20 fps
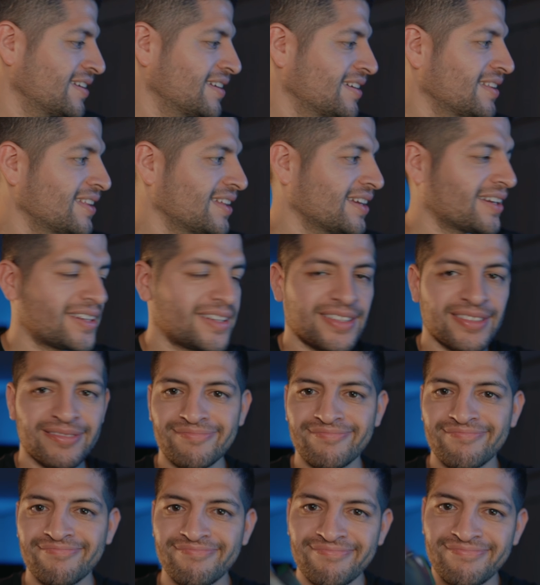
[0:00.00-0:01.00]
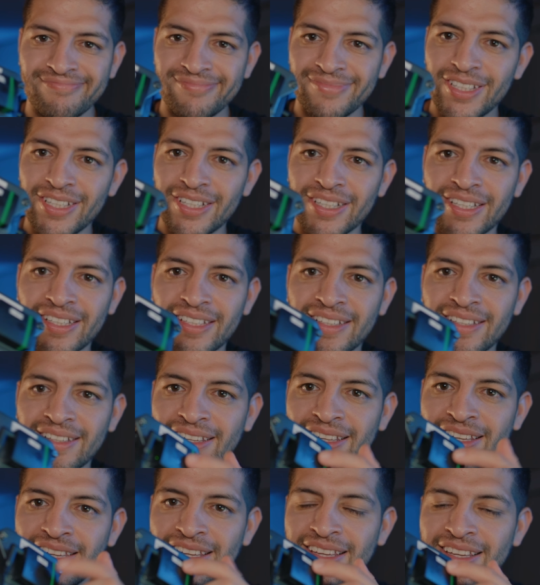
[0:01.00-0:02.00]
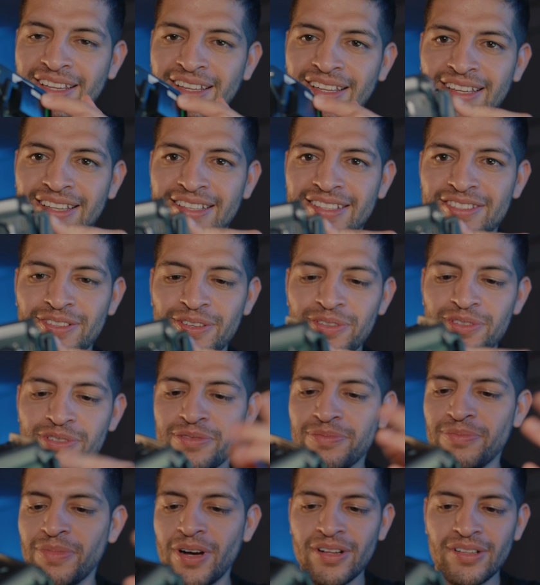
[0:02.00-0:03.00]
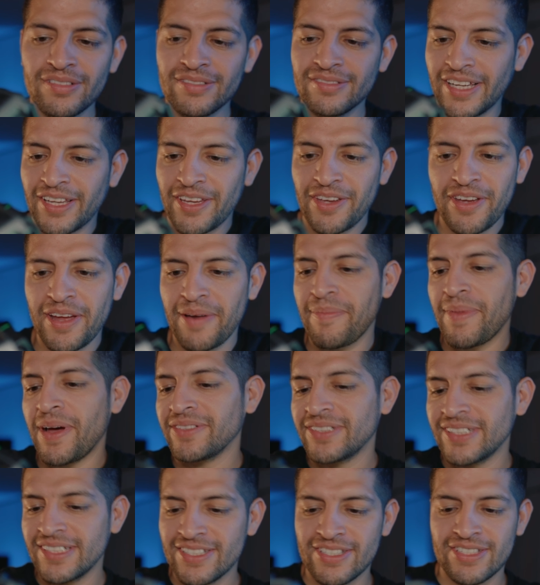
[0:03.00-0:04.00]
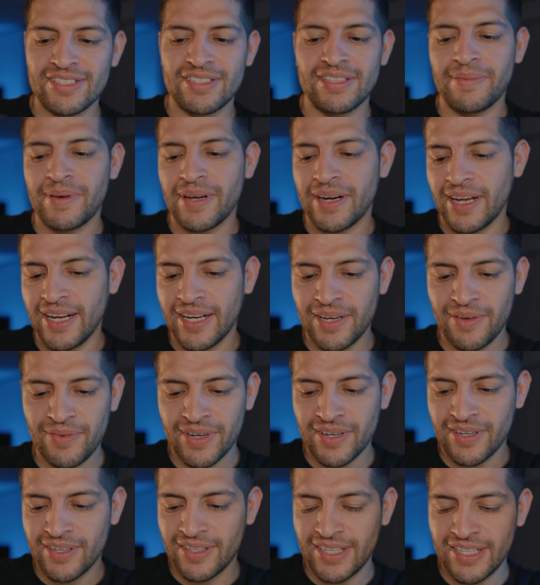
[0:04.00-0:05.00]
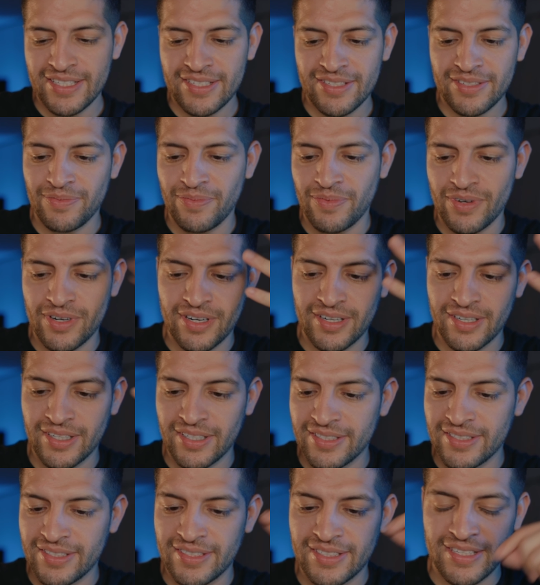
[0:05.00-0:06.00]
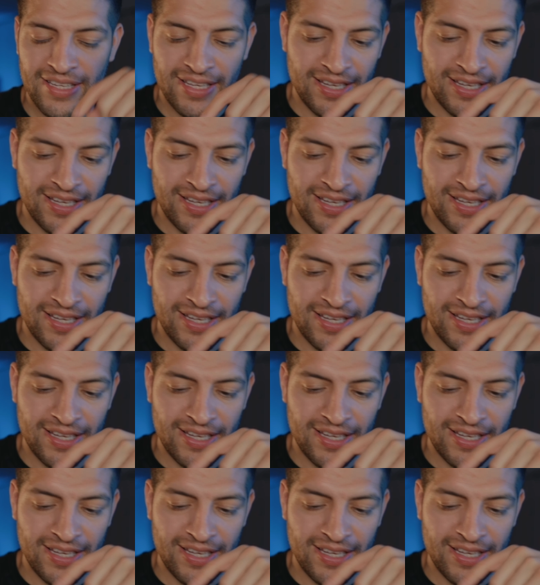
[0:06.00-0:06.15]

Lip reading: Like, look, it's so small. Like, you can mount it just about anywhere. It just works.